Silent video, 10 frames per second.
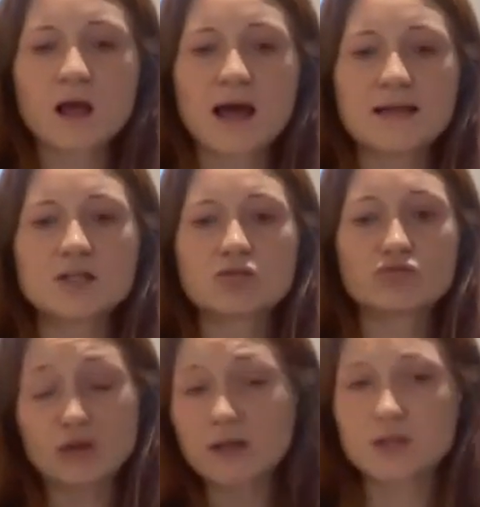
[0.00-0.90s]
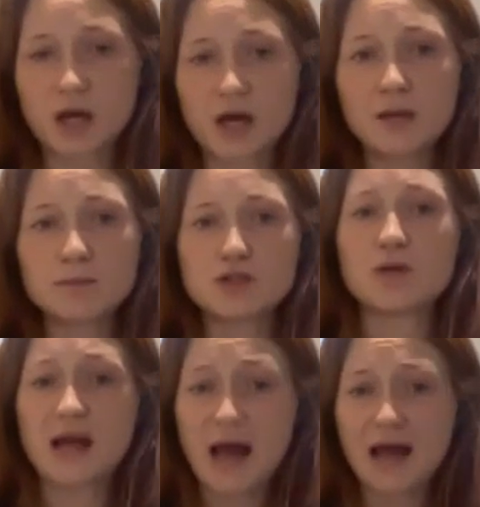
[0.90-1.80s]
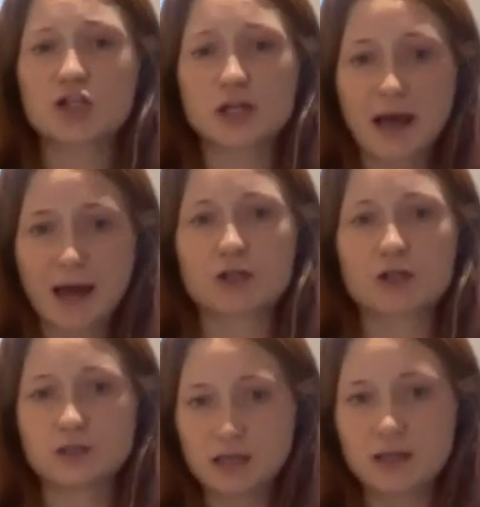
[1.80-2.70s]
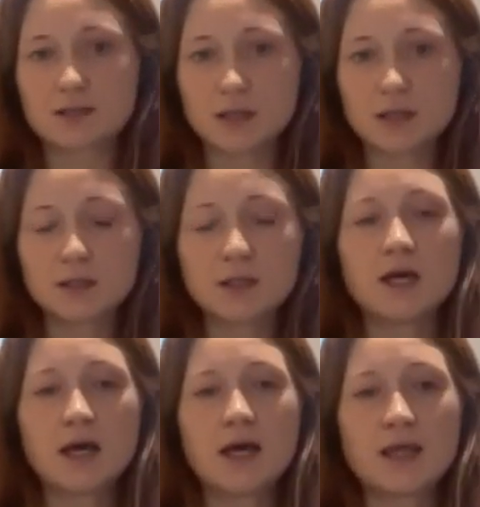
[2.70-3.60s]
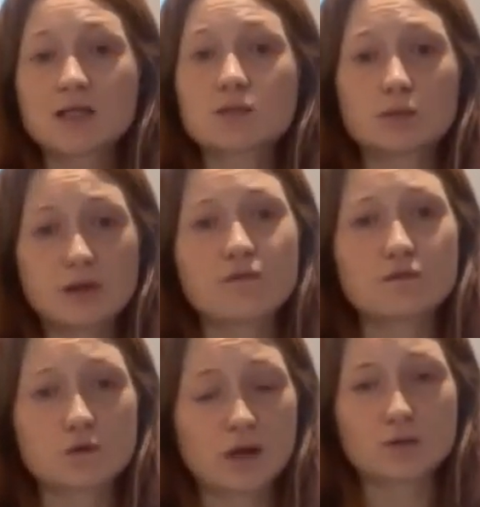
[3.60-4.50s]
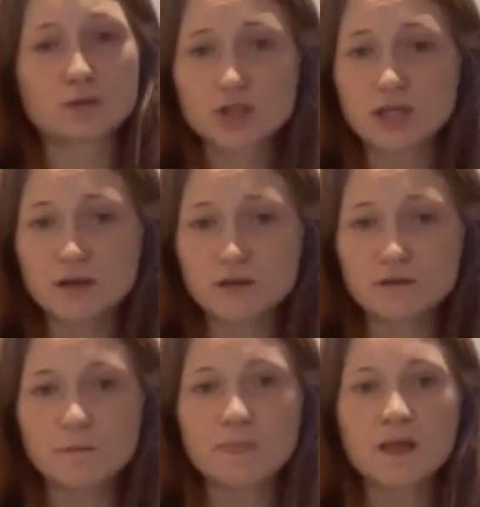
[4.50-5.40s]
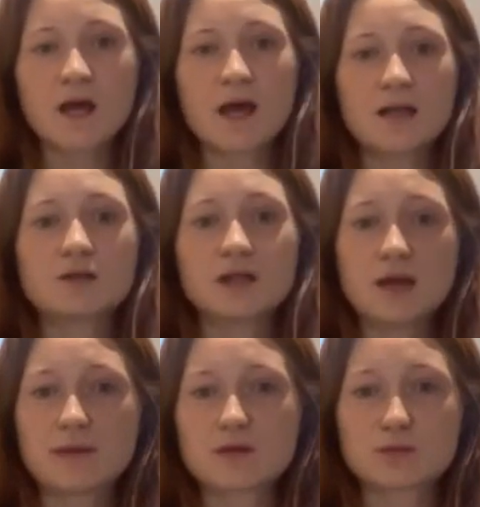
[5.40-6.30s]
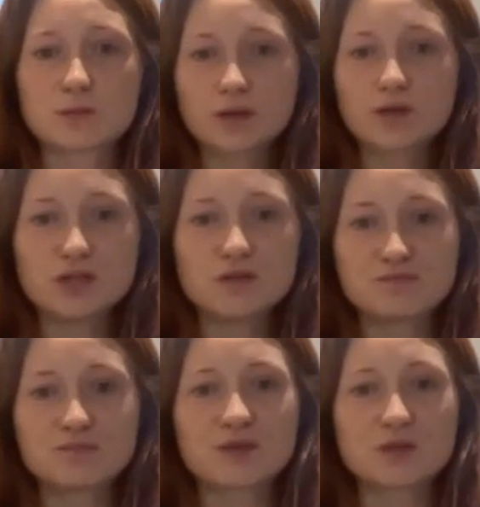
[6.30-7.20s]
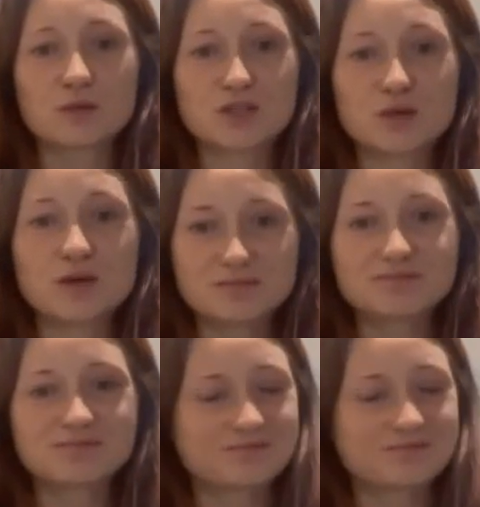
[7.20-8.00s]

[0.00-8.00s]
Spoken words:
and real time, so you can actually action the data. And that's what we've gone out to achieve. And yeah, that's what we're going to do. That's what we're doing.